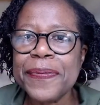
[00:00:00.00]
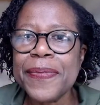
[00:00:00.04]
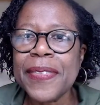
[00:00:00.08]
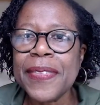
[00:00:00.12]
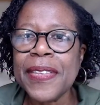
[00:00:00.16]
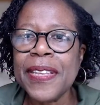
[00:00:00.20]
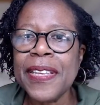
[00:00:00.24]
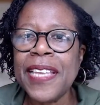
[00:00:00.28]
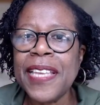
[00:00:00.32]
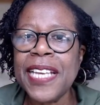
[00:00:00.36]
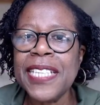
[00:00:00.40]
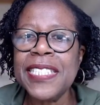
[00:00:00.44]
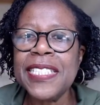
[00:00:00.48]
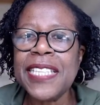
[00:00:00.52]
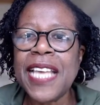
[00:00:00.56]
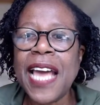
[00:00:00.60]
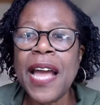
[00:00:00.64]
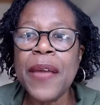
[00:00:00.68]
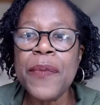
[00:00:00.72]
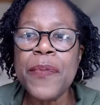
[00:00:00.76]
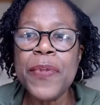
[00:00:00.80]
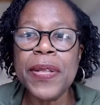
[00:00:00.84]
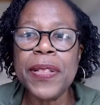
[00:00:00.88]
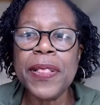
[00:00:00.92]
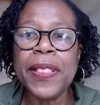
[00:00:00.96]
Yes,
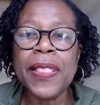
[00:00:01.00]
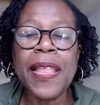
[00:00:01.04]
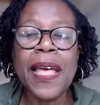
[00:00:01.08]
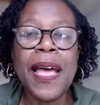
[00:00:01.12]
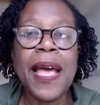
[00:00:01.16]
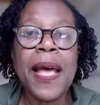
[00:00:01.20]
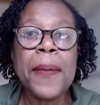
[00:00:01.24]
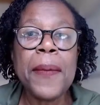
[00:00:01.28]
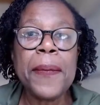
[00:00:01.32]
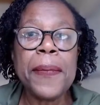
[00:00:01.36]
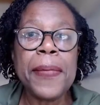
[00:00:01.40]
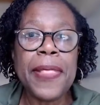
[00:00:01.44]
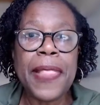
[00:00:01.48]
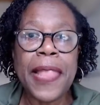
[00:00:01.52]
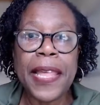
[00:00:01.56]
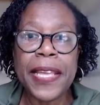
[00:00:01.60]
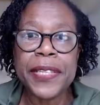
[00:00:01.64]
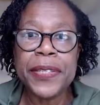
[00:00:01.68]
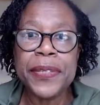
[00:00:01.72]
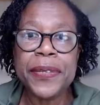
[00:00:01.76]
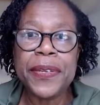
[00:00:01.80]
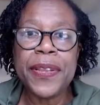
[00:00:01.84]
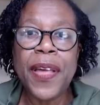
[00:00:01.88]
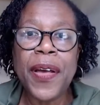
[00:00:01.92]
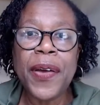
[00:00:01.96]
I will let
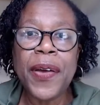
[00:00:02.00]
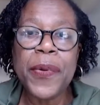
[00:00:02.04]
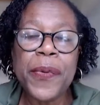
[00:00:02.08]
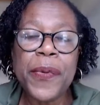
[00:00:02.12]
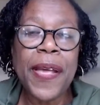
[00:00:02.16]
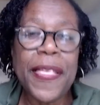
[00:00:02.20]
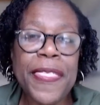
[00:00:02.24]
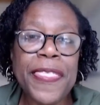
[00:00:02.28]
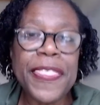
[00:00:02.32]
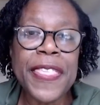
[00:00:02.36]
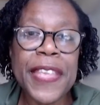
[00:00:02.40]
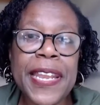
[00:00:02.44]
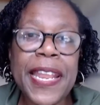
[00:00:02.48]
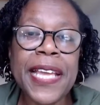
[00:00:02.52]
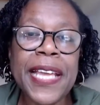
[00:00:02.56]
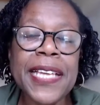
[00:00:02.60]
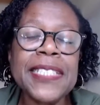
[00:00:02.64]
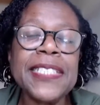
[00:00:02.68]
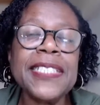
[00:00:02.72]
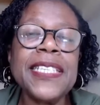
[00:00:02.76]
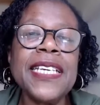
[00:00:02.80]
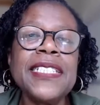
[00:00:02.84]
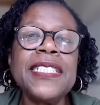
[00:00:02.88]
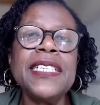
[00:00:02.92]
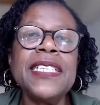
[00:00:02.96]
you know when the next
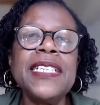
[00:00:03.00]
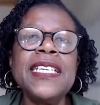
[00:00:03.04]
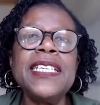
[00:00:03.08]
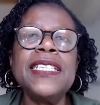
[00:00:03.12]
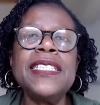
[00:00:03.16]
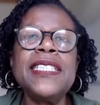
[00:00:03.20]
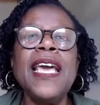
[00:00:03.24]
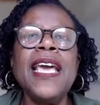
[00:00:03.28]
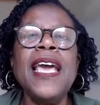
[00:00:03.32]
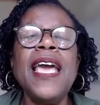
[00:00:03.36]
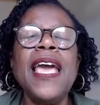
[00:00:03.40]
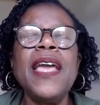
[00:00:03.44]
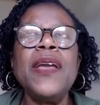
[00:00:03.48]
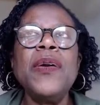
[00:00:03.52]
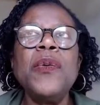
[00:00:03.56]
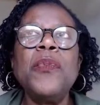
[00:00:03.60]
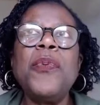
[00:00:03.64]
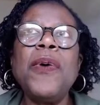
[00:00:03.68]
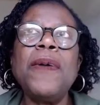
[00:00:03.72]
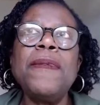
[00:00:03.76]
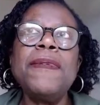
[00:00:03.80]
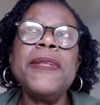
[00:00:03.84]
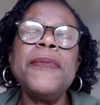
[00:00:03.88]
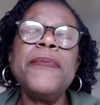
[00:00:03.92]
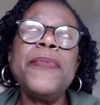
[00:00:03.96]
session is. It will
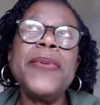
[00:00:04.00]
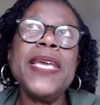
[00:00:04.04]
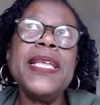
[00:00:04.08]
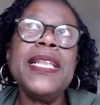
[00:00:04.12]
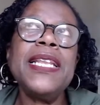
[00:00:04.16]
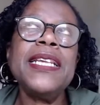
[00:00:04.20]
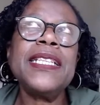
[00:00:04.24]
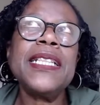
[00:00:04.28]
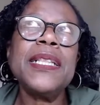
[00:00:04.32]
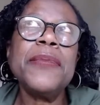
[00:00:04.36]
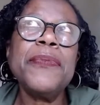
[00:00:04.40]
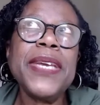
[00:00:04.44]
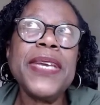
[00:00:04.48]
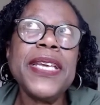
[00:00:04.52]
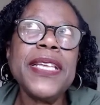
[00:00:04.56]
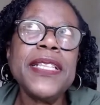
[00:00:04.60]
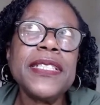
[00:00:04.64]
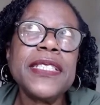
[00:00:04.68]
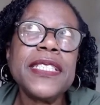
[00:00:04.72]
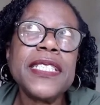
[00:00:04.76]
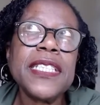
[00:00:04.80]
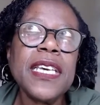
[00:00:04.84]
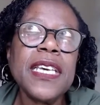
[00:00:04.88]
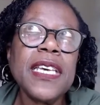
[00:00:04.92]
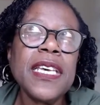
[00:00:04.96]
probably be a little
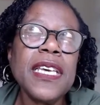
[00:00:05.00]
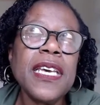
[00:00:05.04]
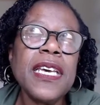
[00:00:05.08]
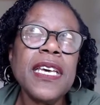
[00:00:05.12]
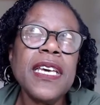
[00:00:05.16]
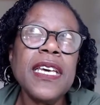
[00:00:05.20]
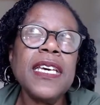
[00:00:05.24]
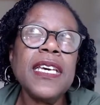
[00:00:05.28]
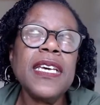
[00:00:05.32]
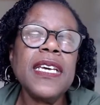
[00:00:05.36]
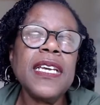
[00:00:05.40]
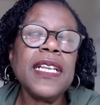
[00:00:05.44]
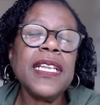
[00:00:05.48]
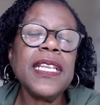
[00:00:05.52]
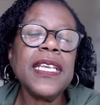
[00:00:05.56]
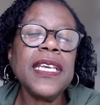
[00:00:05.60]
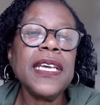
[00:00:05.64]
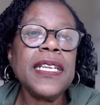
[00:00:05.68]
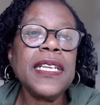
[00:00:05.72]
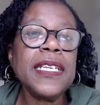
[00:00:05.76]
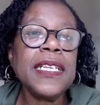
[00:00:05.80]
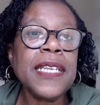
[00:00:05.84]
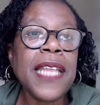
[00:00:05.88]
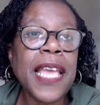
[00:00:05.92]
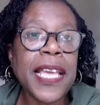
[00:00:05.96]
bit
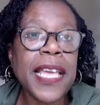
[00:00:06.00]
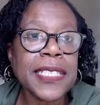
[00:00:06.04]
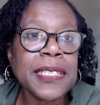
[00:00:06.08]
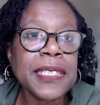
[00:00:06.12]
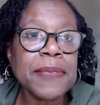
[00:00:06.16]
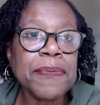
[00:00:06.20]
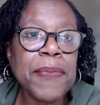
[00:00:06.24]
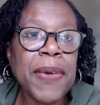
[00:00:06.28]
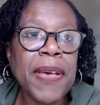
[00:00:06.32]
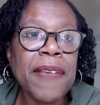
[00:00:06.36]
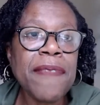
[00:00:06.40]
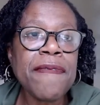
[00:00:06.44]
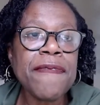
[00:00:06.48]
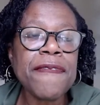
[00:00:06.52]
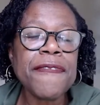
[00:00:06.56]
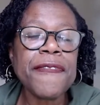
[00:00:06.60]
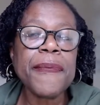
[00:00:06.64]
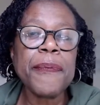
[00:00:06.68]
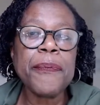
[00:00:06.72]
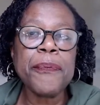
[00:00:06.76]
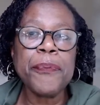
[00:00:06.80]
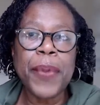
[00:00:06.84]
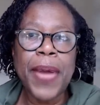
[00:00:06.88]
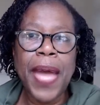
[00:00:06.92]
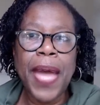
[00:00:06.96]
earlier next month,
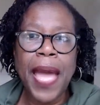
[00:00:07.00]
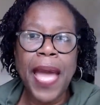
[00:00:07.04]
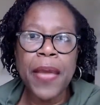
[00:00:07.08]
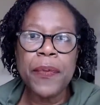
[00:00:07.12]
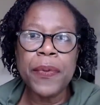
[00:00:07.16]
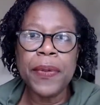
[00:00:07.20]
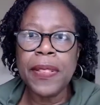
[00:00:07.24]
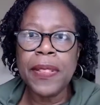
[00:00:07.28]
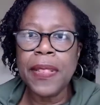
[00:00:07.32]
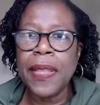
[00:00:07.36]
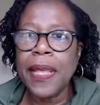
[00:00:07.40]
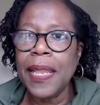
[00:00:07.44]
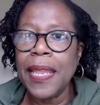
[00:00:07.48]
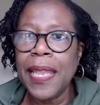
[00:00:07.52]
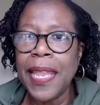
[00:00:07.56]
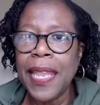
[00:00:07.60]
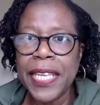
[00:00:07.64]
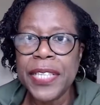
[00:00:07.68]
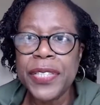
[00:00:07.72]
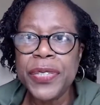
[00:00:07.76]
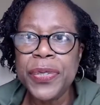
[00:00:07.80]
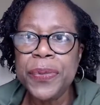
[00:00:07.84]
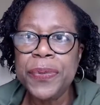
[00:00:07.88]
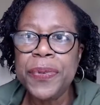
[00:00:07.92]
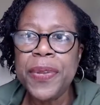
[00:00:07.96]
but I will
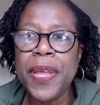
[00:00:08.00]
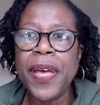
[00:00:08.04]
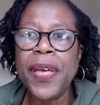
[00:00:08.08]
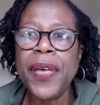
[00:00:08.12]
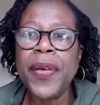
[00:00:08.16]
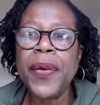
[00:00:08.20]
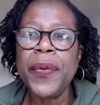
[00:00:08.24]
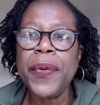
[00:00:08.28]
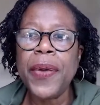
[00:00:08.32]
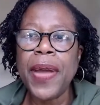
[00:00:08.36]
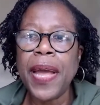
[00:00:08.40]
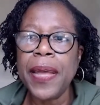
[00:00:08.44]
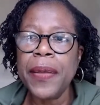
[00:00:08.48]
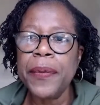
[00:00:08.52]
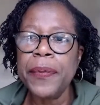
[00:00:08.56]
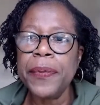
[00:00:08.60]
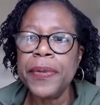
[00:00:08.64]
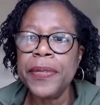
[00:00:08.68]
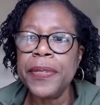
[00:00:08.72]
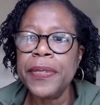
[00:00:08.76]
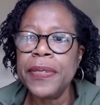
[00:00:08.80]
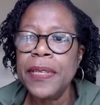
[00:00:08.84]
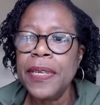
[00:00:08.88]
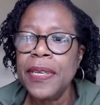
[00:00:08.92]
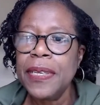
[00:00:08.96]
let you know. I
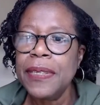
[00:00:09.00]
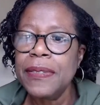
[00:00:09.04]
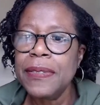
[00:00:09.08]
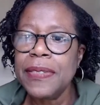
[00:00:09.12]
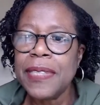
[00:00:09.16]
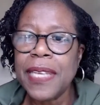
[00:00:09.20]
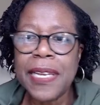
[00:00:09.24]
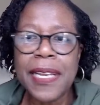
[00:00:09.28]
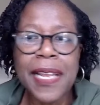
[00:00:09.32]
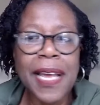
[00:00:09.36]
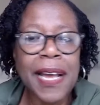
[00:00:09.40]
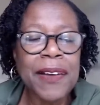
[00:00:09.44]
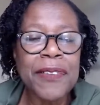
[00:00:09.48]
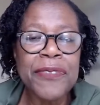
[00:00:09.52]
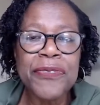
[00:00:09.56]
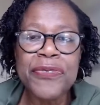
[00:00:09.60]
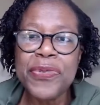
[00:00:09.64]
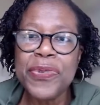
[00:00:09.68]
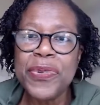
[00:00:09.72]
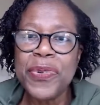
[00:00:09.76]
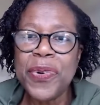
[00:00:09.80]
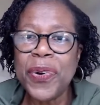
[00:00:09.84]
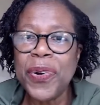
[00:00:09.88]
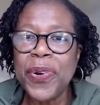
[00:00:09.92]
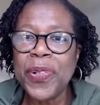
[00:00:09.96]
will send out
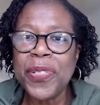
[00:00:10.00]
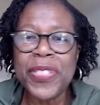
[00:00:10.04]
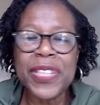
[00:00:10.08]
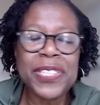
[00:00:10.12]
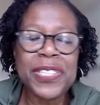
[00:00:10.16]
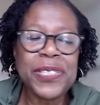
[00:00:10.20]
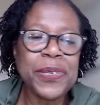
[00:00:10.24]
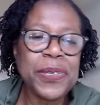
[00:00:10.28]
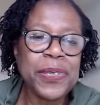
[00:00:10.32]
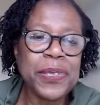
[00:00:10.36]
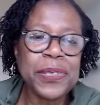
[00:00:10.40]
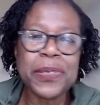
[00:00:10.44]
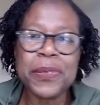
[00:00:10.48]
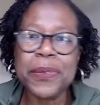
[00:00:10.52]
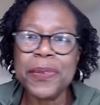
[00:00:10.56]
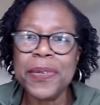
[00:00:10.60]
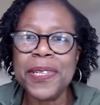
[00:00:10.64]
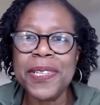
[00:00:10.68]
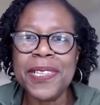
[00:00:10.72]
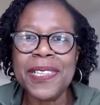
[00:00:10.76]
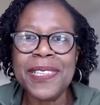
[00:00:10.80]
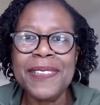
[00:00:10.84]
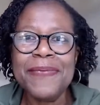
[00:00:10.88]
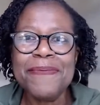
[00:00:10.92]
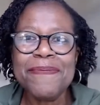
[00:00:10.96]
through all the
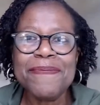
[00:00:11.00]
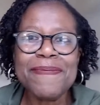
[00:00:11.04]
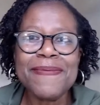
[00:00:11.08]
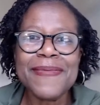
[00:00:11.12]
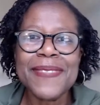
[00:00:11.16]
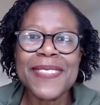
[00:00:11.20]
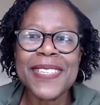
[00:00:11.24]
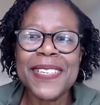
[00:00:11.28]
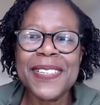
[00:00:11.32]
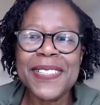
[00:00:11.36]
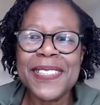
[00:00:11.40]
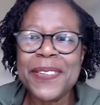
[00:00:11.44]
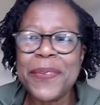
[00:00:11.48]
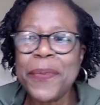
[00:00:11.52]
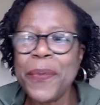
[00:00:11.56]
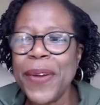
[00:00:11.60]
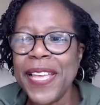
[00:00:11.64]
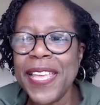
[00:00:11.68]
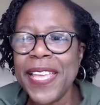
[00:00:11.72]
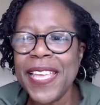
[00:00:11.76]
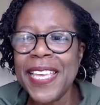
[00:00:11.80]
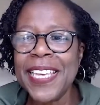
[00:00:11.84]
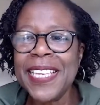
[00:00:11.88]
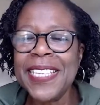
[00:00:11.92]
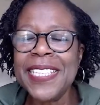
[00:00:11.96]
usual
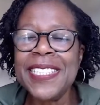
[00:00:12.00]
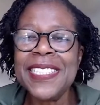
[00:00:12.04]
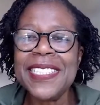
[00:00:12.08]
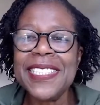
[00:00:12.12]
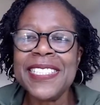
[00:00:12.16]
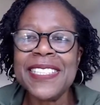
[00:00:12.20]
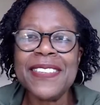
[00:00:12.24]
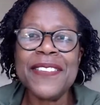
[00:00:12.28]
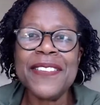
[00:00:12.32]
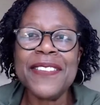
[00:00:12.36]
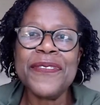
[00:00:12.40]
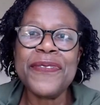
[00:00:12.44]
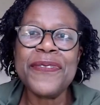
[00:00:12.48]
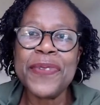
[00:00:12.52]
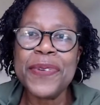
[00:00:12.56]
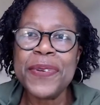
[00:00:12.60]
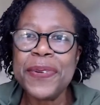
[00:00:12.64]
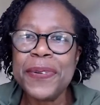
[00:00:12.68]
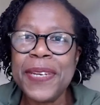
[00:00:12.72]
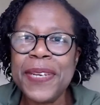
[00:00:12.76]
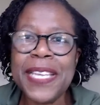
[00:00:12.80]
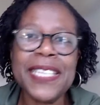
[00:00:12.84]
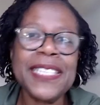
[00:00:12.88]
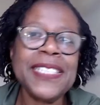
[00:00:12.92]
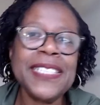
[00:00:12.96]
ways,
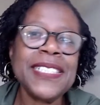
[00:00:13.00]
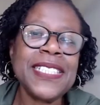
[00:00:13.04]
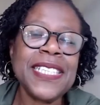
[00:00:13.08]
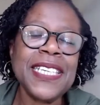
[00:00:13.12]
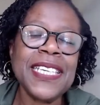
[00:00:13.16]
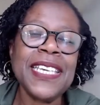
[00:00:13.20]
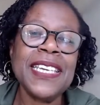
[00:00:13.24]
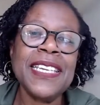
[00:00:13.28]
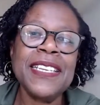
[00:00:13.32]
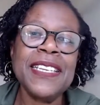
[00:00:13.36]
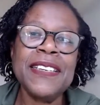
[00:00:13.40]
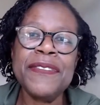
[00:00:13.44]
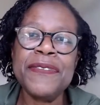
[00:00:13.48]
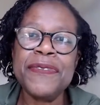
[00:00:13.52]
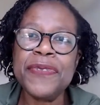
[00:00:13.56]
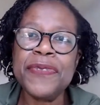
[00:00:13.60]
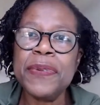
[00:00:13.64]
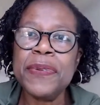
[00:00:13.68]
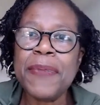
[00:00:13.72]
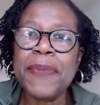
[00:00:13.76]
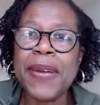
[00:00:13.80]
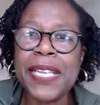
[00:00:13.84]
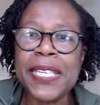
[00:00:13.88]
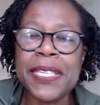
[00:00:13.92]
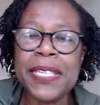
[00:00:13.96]
through LinkedIn,
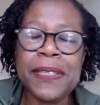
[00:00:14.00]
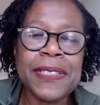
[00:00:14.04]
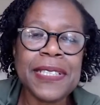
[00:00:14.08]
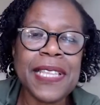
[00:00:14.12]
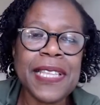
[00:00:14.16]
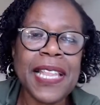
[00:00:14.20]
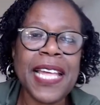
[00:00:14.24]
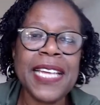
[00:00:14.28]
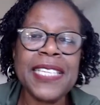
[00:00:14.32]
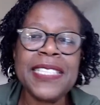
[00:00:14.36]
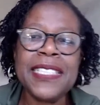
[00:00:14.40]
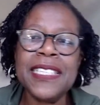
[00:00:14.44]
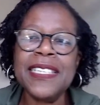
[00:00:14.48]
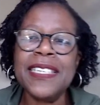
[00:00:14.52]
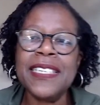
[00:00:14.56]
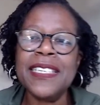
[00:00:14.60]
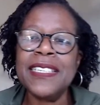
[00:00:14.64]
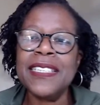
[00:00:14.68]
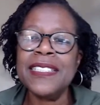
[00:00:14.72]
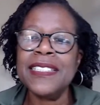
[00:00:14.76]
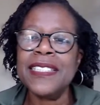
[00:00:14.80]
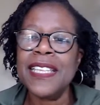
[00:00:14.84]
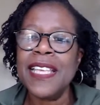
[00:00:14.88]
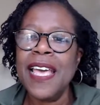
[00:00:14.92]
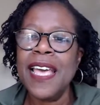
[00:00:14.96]
through my
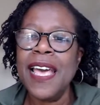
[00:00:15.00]
newsletters.